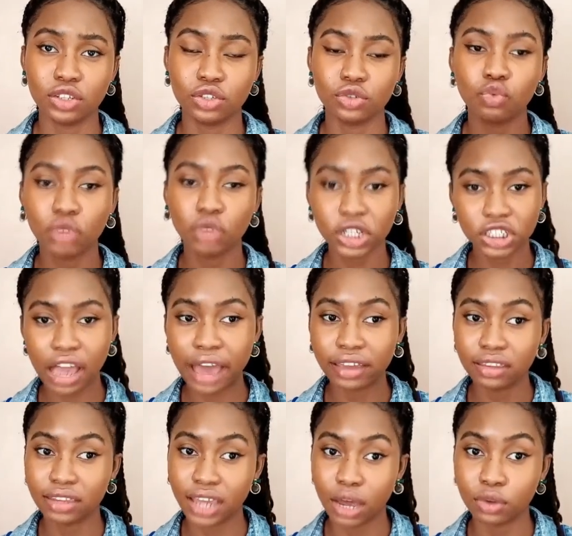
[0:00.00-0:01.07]
Which I
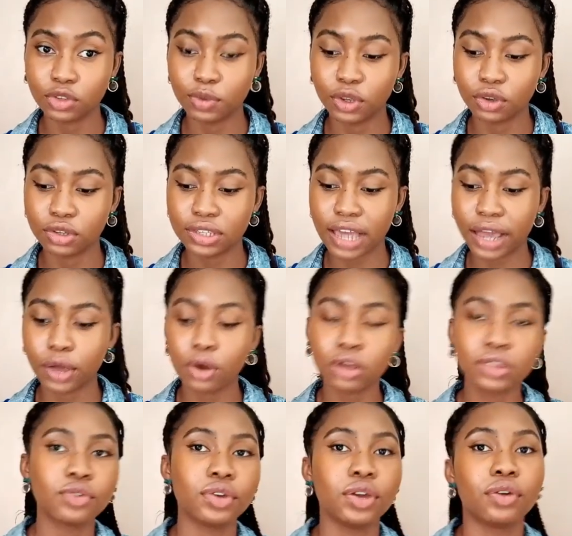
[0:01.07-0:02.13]
doubt, because I got
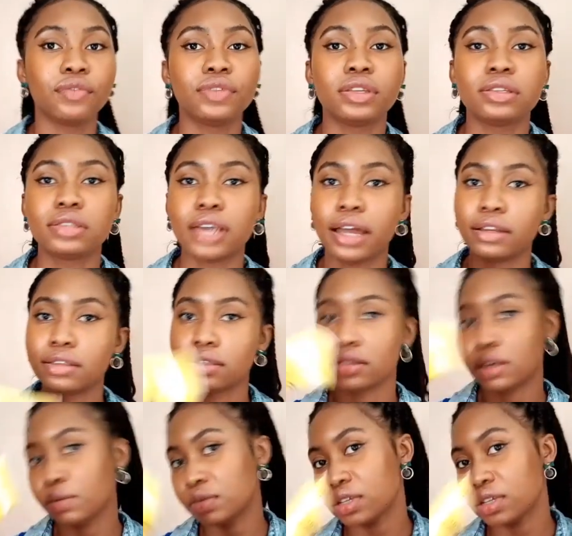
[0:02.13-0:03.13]
3 of this at the same time.